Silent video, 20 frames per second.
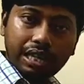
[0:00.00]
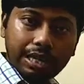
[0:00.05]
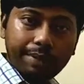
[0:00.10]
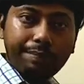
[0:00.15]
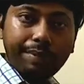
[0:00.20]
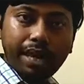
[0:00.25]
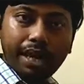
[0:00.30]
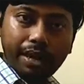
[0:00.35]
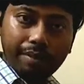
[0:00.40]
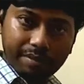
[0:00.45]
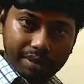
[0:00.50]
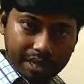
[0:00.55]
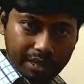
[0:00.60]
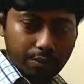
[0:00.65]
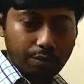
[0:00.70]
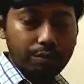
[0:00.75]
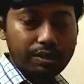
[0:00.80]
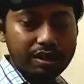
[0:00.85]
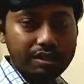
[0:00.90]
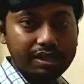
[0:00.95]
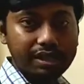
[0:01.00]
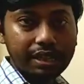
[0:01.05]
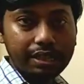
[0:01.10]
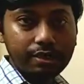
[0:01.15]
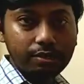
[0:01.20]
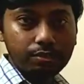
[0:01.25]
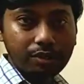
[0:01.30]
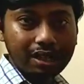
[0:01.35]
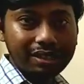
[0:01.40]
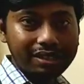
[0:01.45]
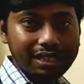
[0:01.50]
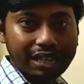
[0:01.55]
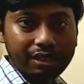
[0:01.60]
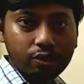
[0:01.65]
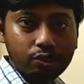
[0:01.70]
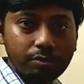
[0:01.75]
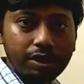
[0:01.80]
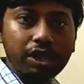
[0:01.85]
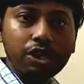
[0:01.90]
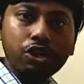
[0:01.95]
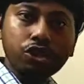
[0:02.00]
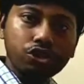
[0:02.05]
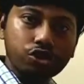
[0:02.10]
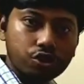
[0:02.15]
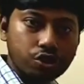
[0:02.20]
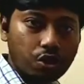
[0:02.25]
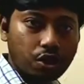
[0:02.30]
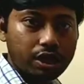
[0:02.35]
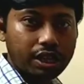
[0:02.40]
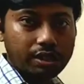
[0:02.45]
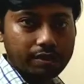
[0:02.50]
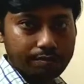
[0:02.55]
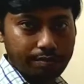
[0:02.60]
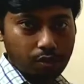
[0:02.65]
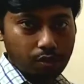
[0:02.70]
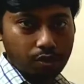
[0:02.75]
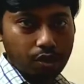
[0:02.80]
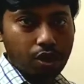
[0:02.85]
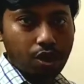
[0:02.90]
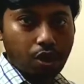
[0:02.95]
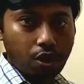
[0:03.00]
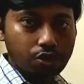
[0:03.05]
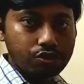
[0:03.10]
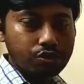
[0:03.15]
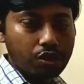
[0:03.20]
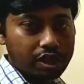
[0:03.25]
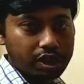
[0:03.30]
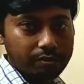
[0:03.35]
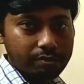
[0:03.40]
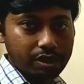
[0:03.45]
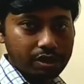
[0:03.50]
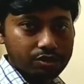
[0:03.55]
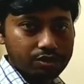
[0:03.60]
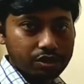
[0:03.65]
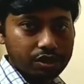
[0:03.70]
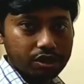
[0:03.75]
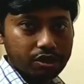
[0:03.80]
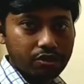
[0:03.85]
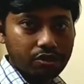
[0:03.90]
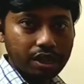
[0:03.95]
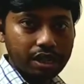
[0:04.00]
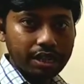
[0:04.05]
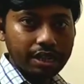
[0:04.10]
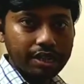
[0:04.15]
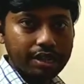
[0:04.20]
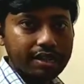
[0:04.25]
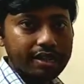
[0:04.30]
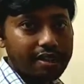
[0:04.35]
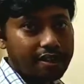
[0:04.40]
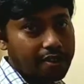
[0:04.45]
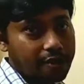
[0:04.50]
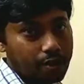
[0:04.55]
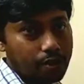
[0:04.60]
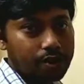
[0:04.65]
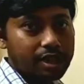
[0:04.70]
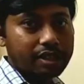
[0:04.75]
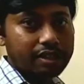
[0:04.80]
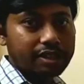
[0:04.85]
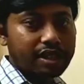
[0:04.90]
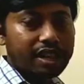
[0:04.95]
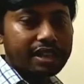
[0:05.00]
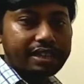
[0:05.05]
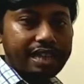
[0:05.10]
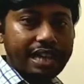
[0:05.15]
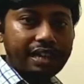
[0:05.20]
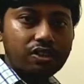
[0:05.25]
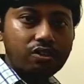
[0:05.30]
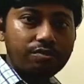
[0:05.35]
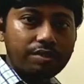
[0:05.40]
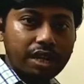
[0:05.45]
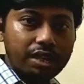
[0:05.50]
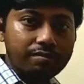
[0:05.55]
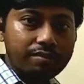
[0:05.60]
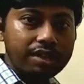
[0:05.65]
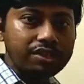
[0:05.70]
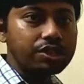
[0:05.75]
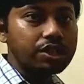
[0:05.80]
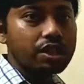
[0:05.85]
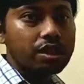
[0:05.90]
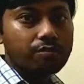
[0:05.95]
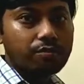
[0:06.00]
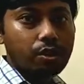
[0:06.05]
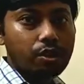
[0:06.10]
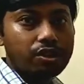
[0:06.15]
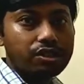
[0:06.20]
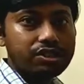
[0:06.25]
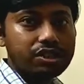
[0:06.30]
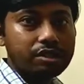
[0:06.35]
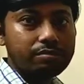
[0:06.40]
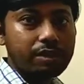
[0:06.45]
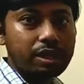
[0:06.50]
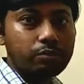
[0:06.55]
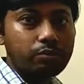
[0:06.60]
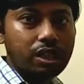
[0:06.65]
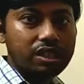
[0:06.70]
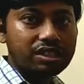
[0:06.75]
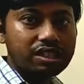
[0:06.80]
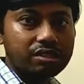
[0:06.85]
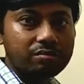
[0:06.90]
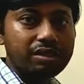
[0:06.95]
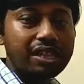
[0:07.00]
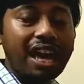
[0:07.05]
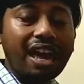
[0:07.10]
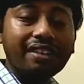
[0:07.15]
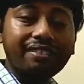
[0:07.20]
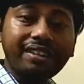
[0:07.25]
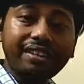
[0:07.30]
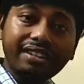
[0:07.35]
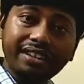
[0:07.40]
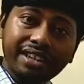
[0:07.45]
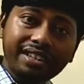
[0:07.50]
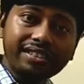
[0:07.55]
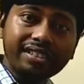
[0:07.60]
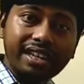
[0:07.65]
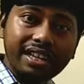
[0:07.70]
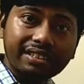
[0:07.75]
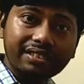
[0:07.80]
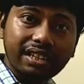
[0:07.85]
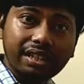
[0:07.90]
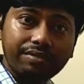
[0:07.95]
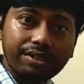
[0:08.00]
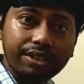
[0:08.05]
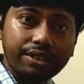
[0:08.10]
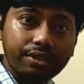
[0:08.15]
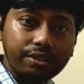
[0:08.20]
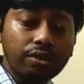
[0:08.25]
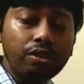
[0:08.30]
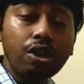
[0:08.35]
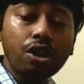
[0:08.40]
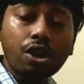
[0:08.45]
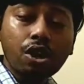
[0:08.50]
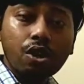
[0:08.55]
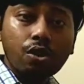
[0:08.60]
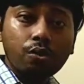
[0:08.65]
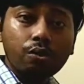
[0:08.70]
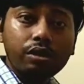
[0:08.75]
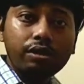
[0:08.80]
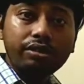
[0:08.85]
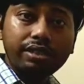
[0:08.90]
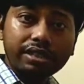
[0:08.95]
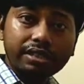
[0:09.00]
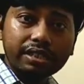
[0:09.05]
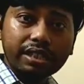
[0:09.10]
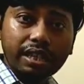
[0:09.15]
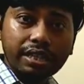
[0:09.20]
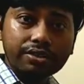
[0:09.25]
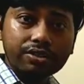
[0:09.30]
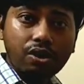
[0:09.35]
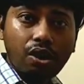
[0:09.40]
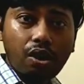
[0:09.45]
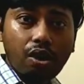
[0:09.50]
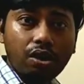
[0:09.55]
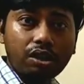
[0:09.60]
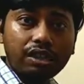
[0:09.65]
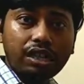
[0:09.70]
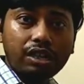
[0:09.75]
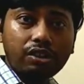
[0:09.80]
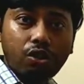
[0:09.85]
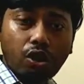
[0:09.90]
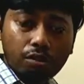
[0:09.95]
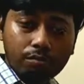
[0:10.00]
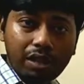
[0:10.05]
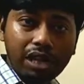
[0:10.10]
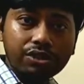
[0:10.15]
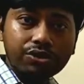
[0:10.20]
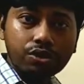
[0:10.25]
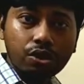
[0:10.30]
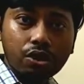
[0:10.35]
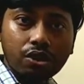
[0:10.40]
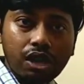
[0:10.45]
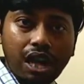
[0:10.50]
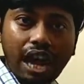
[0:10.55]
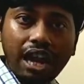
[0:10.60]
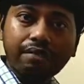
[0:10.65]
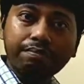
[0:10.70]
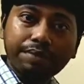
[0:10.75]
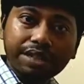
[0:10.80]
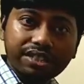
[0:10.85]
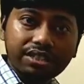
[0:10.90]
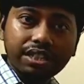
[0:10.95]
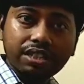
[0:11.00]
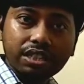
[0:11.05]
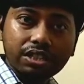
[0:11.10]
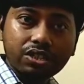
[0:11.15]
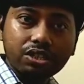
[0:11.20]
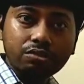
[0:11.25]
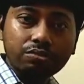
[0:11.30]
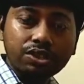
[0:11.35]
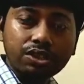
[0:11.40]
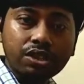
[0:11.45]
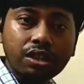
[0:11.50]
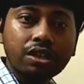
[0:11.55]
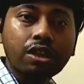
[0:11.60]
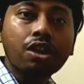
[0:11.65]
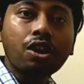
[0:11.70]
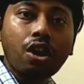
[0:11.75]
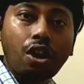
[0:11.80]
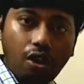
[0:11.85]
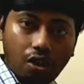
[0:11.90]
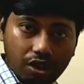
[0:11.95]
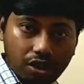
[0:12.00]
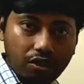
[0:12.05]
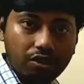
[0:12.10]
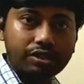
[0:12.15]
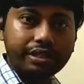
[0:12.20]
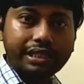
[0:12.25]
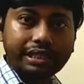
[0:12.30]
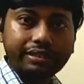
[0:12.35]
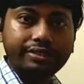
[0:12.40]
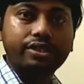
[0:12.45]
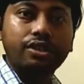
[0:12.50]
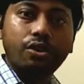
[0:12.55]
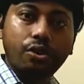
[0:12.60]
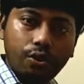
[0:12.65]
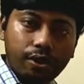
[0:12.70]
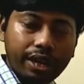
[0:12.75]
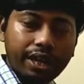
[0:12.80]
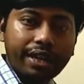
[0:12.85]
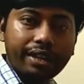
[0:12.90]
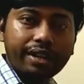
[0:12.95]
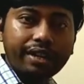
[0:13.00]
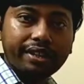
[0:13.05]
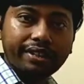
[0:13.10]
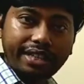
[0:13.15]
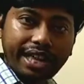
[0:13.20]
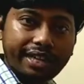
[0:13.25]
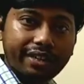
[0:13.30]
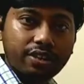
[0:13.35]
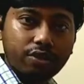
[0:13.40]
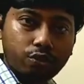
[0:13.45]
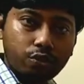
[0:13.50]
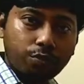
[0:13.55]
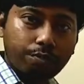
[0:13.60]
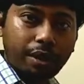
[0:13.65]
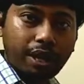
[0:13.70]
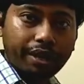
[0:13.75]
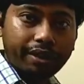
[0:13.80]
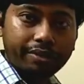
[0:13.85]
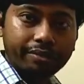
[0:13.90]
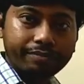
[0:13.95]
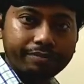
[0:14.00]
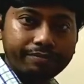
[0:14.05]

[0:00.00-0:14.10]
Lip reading: If m is equal to 1, that will be sonic flow or sonic velocity. Okay. Okay, thank you very much for listening and watching me, and the next lecture video we will discuss on the normal shock and pressure distribution on nozzles. Okay, thank you, goodbye.